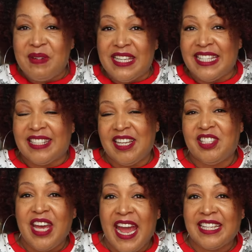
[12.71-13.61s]
me
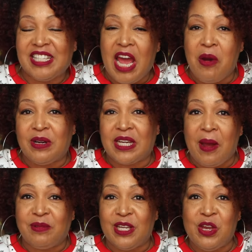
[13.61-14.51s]
NeeCJae. Today I want to
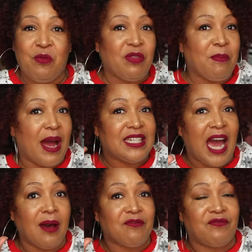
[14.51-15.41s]
come to you with my
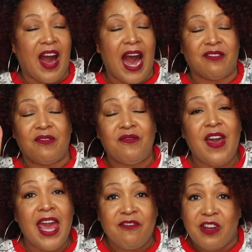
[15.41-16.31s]
top five
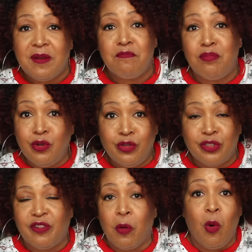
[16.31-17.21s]
favorite
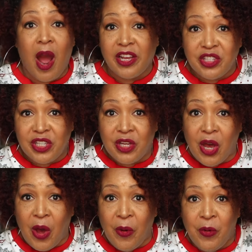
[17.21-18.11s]
mousse for wash and
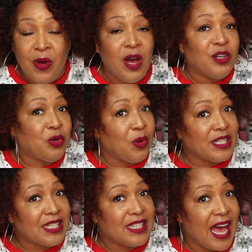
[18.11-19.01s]
go,
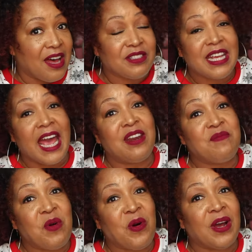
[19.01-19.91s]
twist outs,
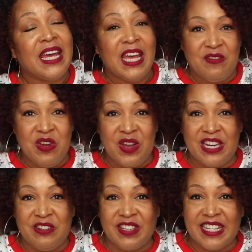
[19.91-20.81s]
and more. If you're
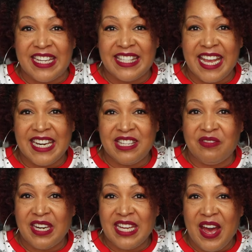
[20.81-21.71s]
interested in seeing this
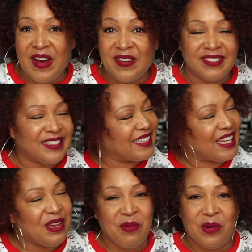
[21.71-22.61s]
video,
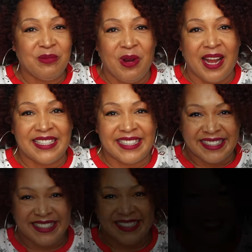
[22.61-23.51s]
keep on watching.